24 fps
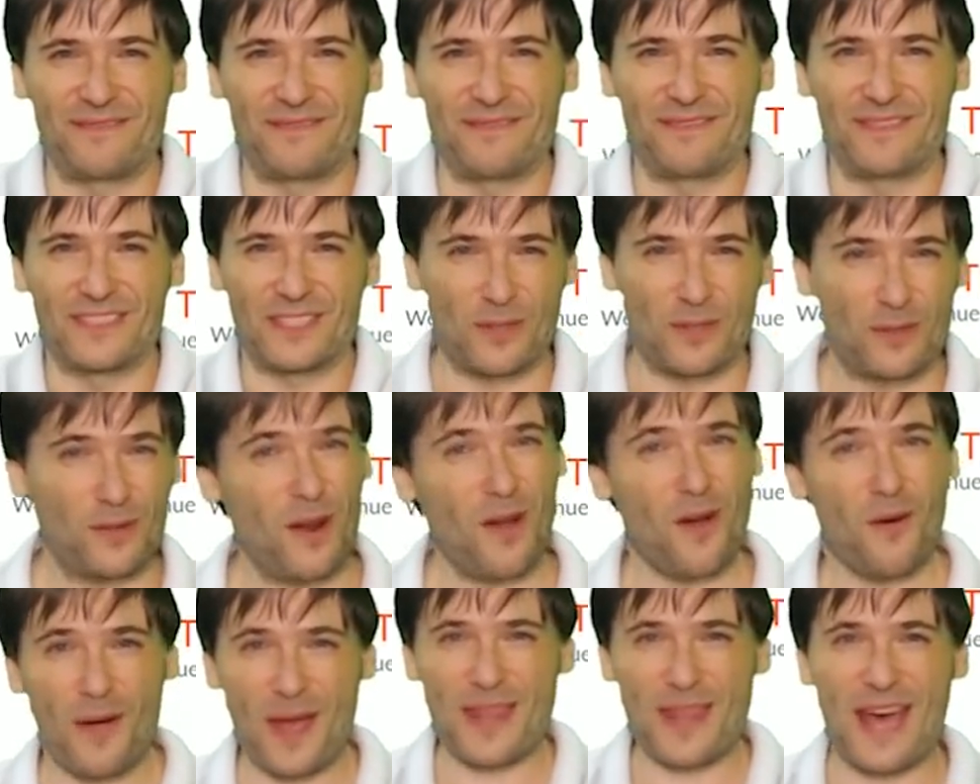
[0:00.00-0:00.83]
So
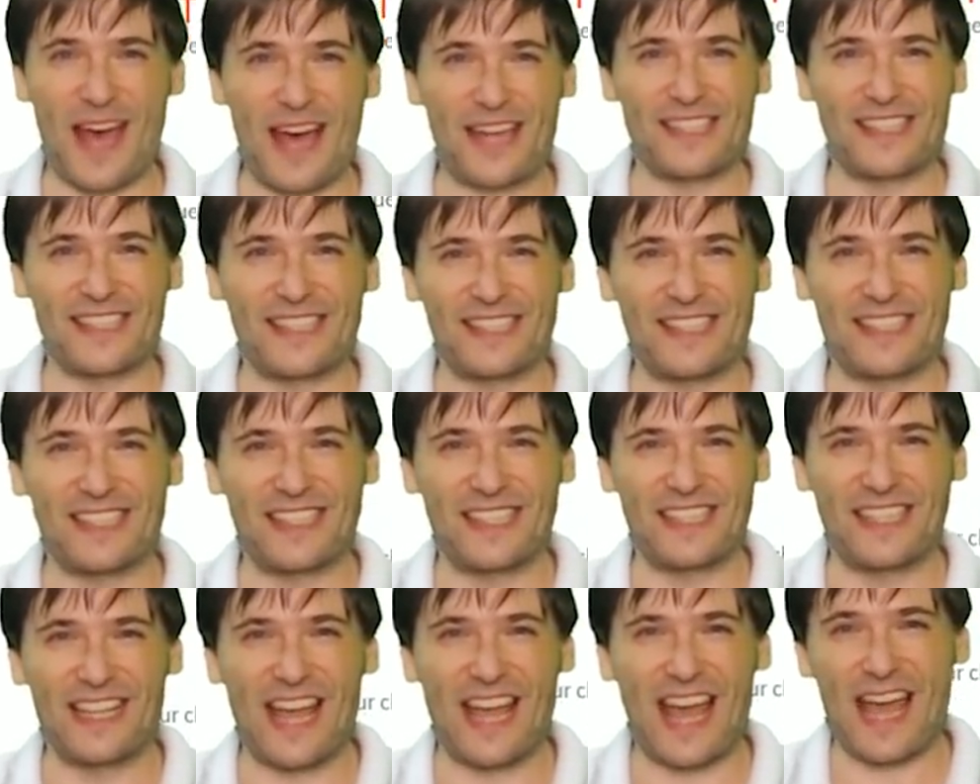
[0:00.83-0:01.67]
grow with us
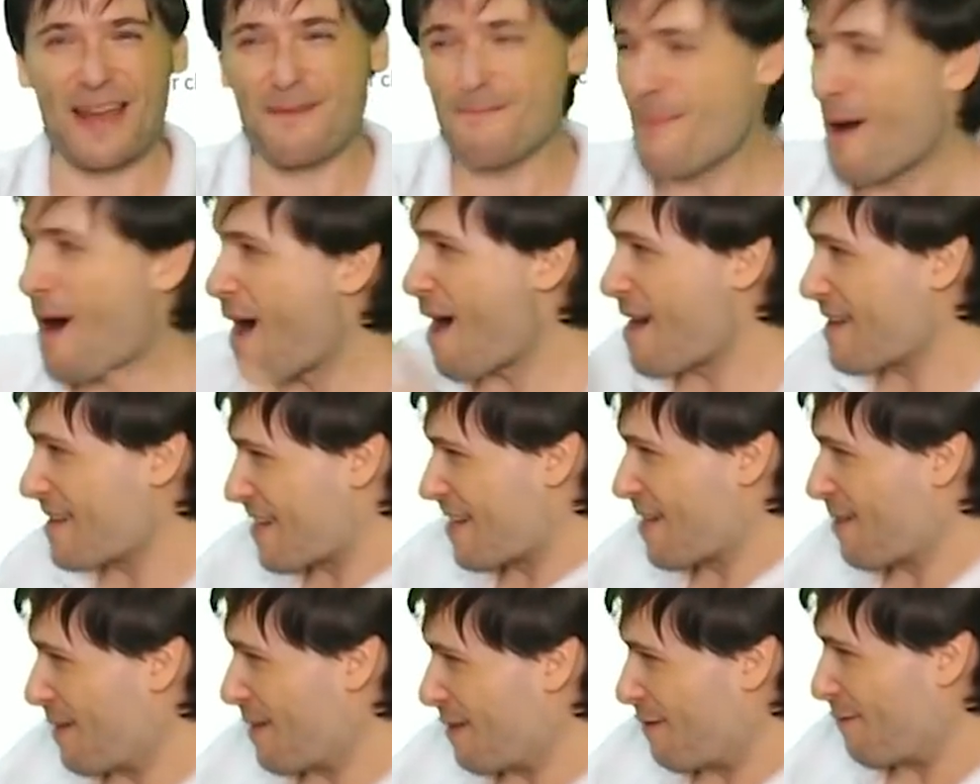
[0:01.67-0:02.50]
and
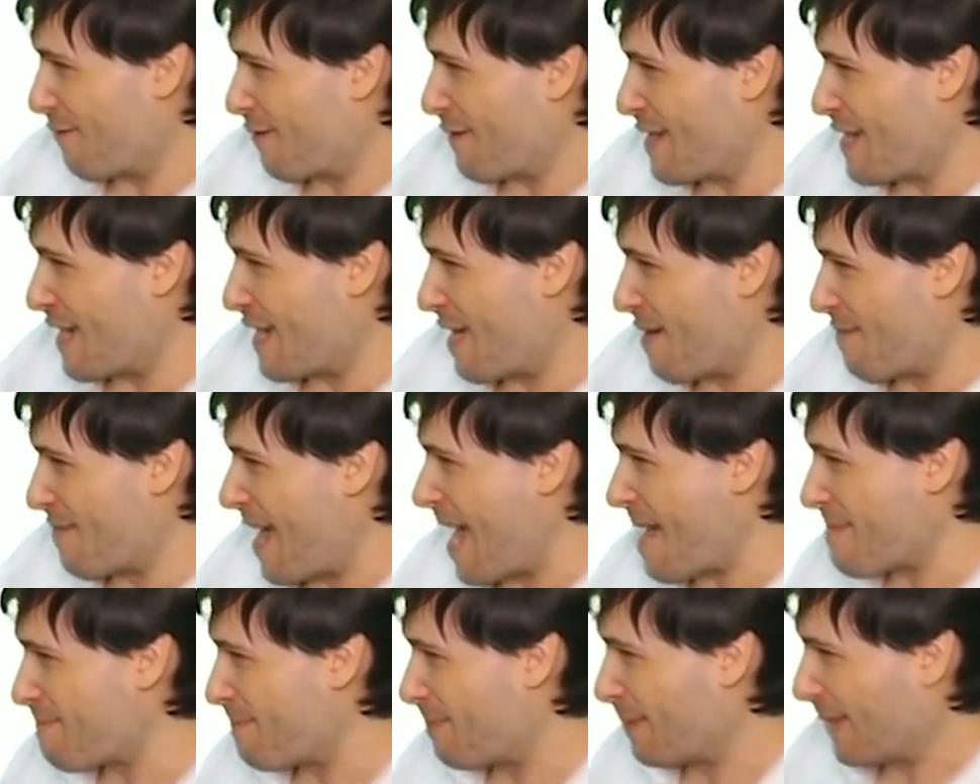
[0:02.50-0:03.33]
partner with freedom.
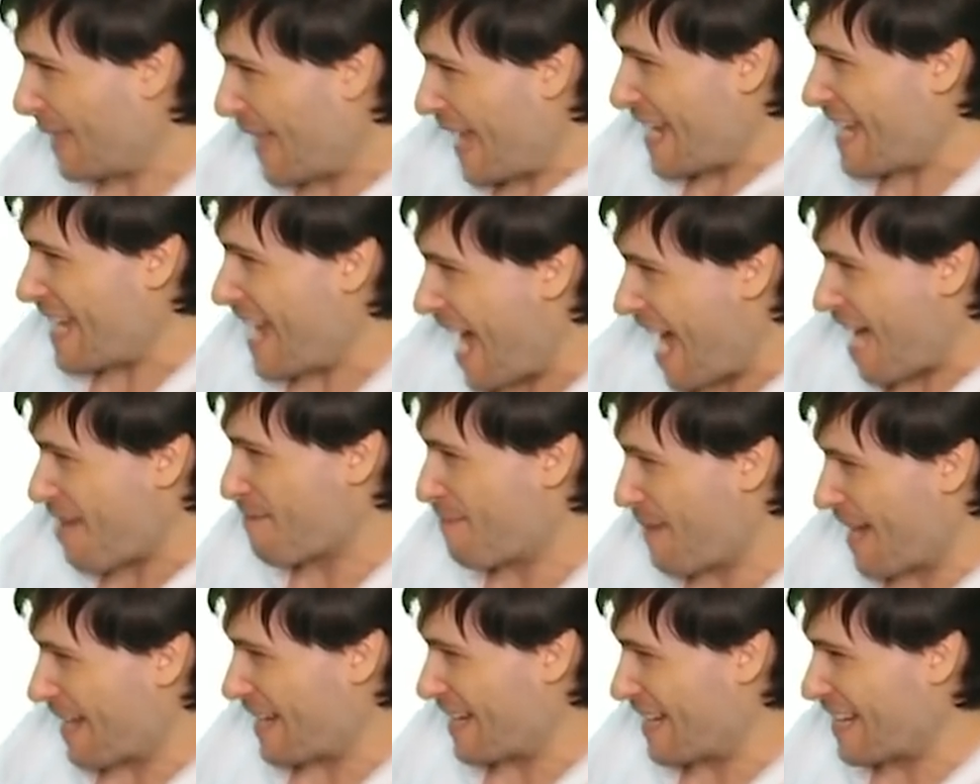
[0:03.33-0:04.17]
That play now
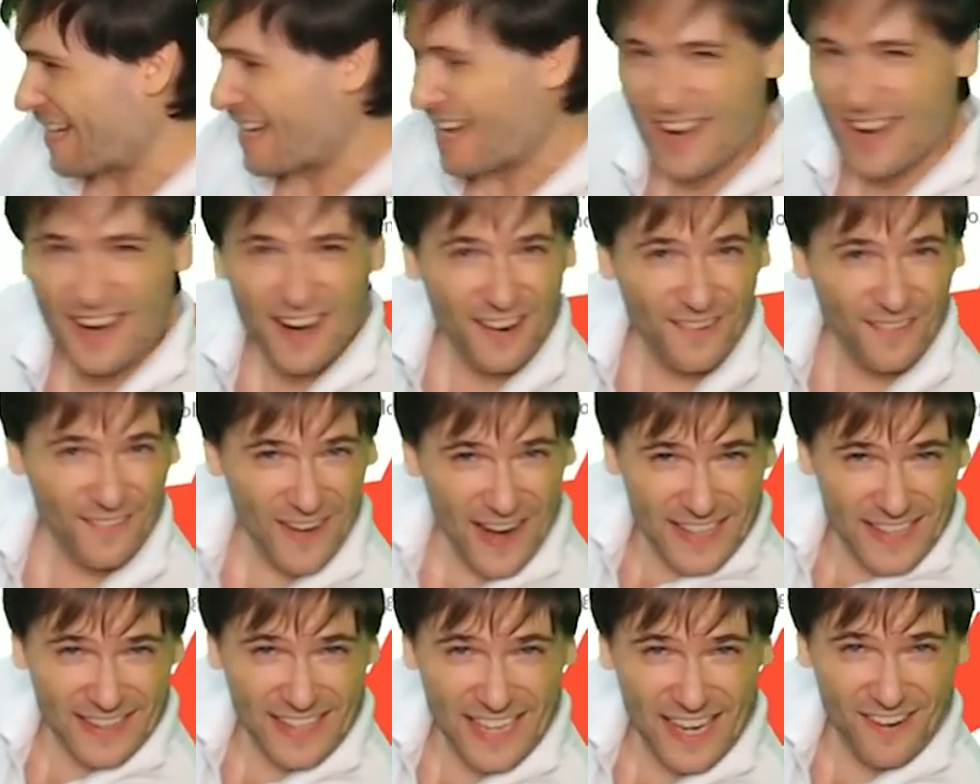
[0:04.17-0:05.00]
button
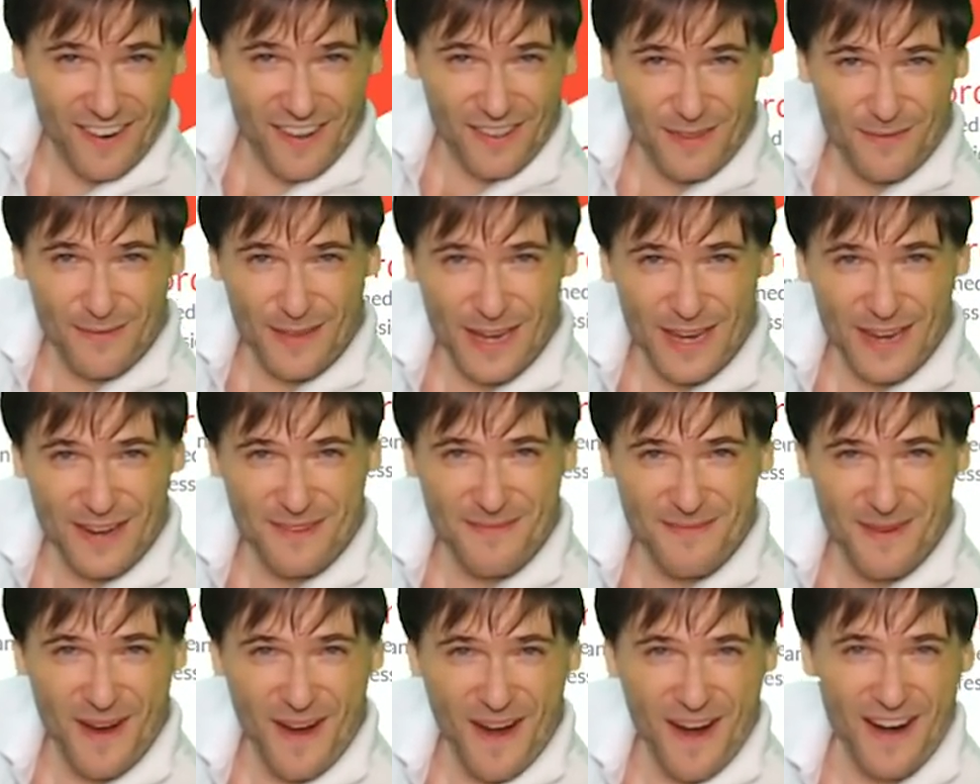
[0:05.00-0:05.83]
right there on the video
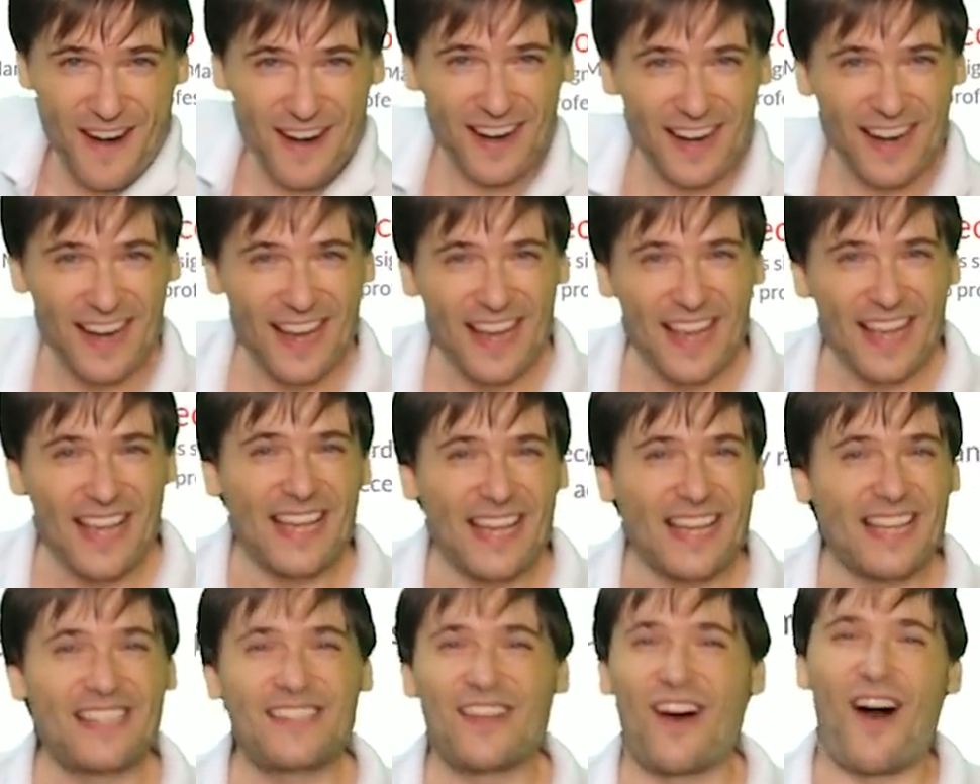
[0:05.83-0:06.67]
bar
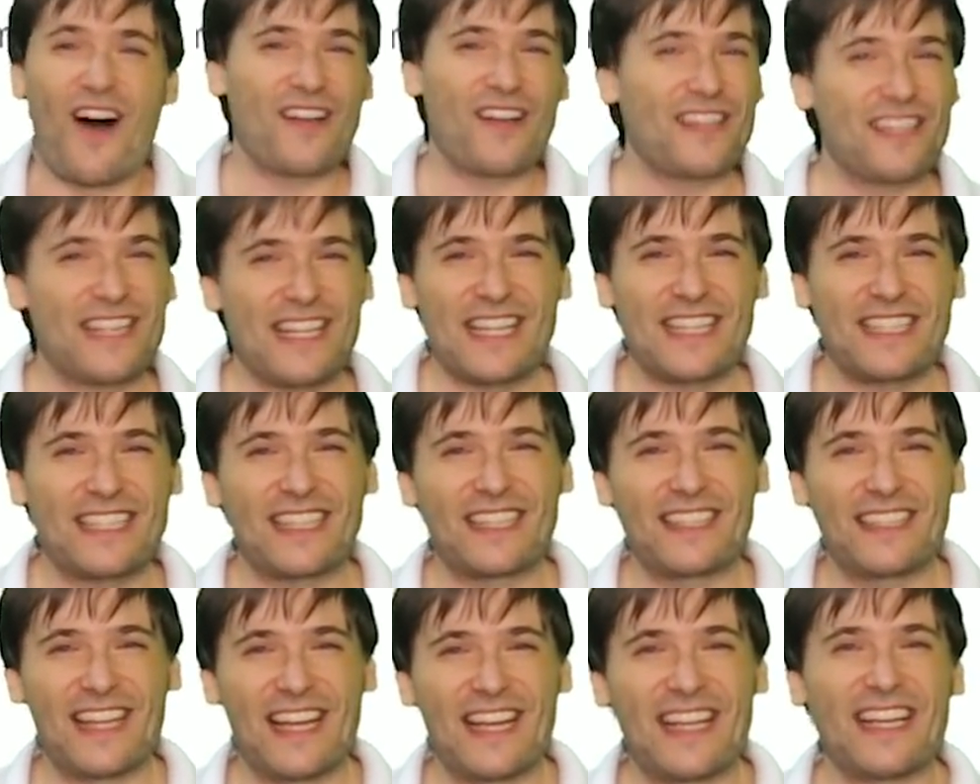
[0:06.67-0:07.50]
is all you need to
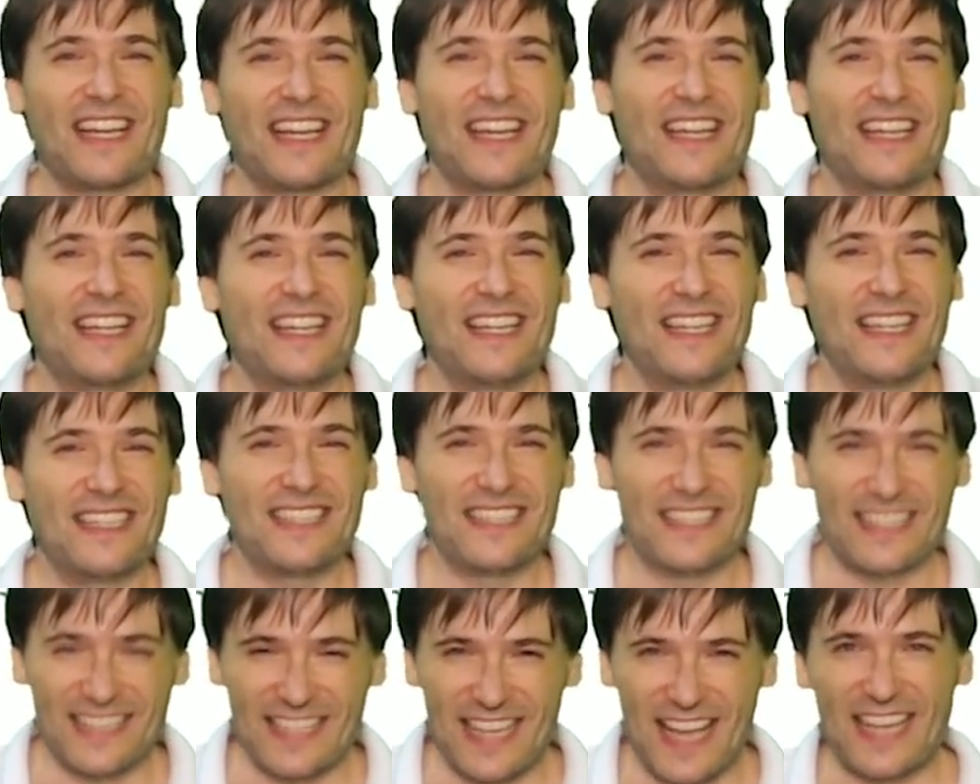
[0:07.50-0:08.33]
click
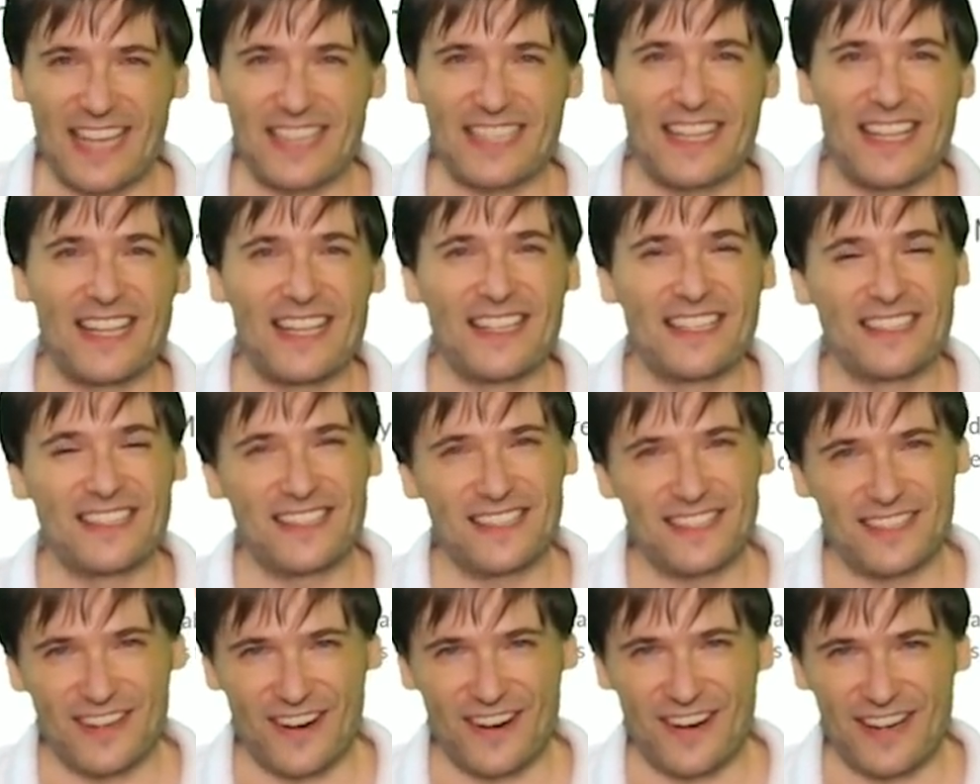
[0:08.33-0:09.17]
to get
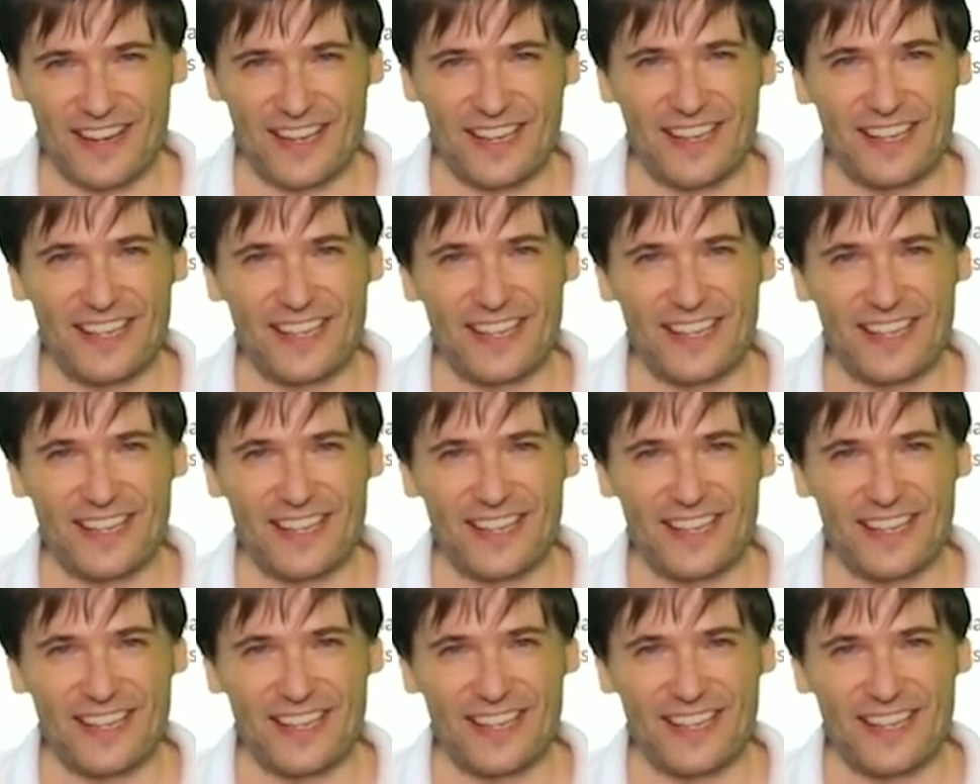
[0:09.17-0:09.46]
started.